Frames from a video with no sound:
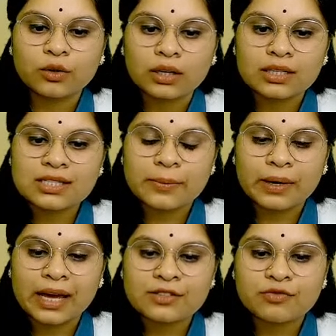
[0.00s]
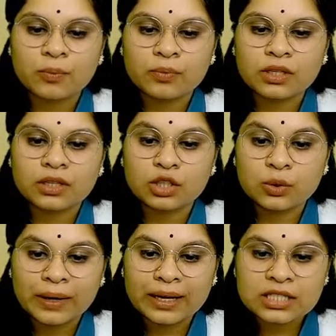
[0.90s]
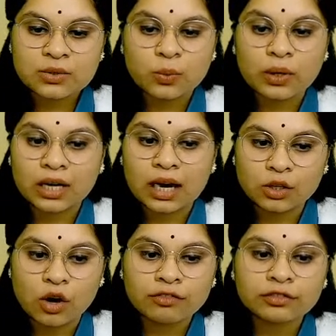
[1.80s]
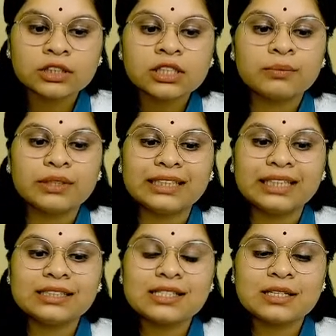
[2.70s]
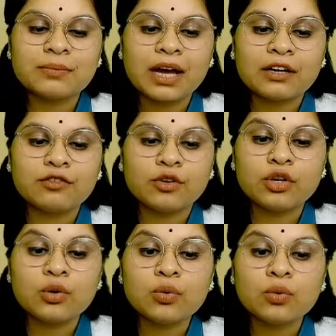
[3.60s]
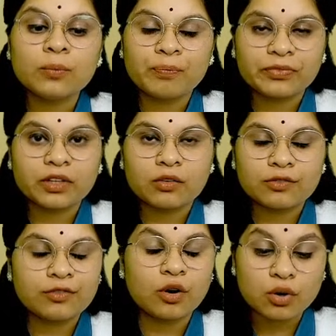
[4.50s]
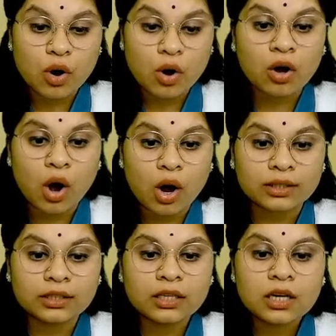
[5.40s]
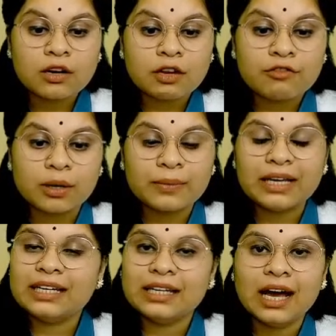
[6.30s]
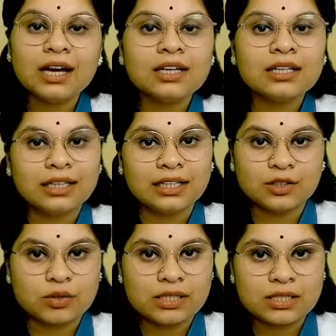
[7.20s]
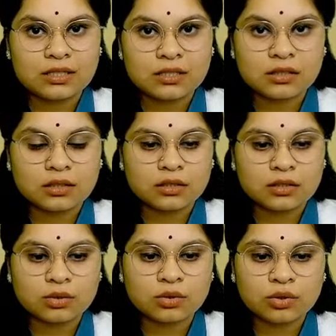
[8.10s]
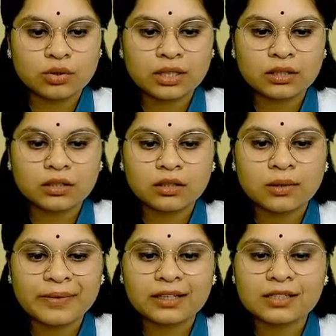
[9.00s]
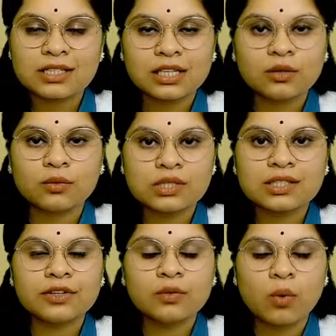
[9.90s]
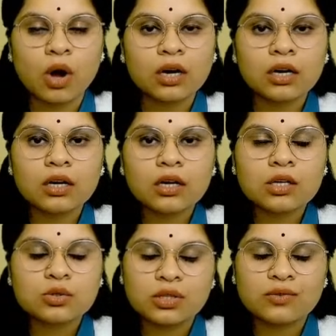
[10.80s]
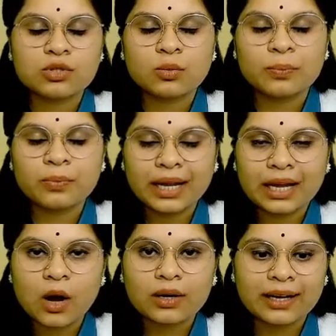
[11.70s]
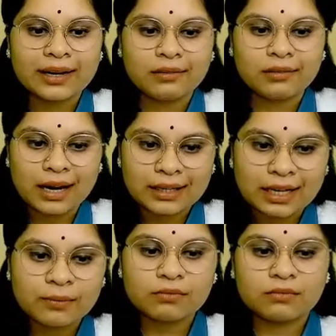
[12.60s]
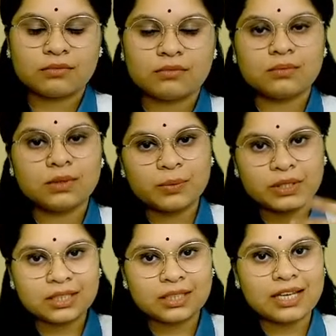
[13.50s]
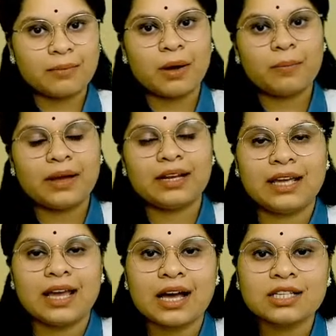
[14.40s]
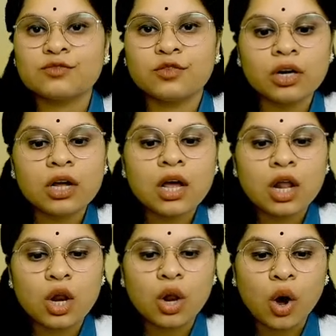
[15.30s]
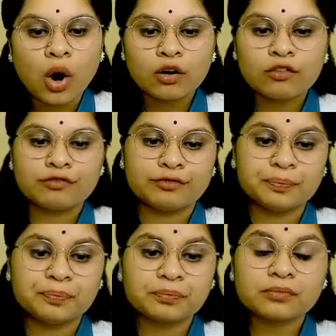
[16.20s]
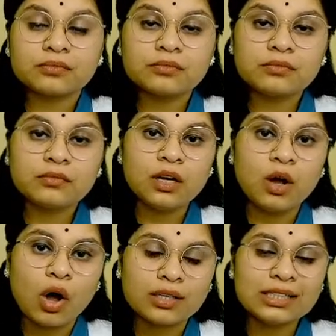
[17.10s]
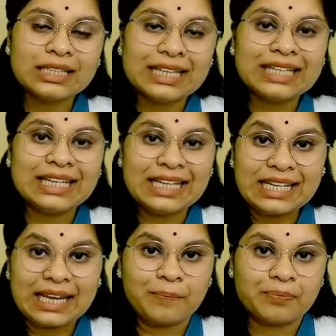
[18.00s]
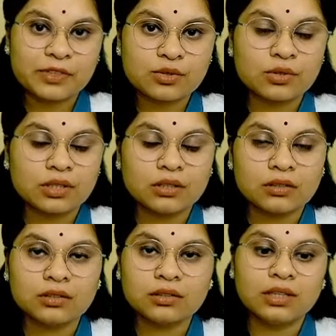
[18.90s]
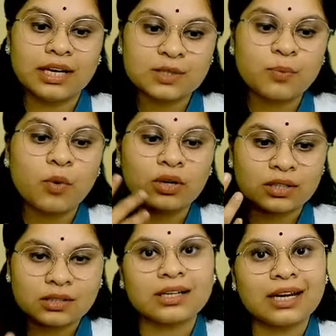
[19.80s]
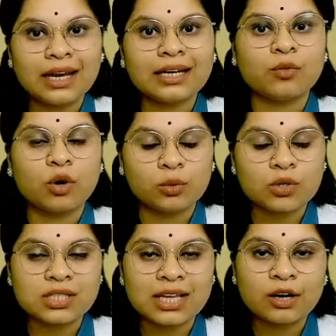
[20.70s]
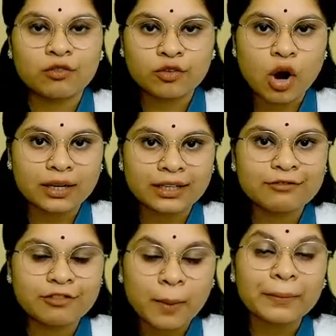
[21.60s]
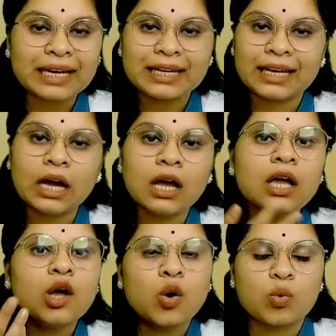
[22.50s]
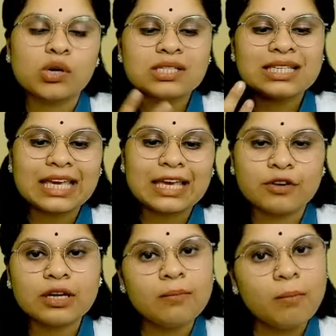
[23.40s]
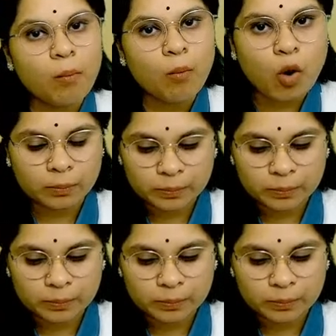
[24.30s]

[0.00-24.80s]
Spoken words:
cotton supplies from the US were cut off, Britain's demand for raw cotton from India increased. So during the American Civil War, so there was a breakout, and that time the Britain came up and they asked for a lot of cotton in India. So the export rate what was there of cotton from India was even more,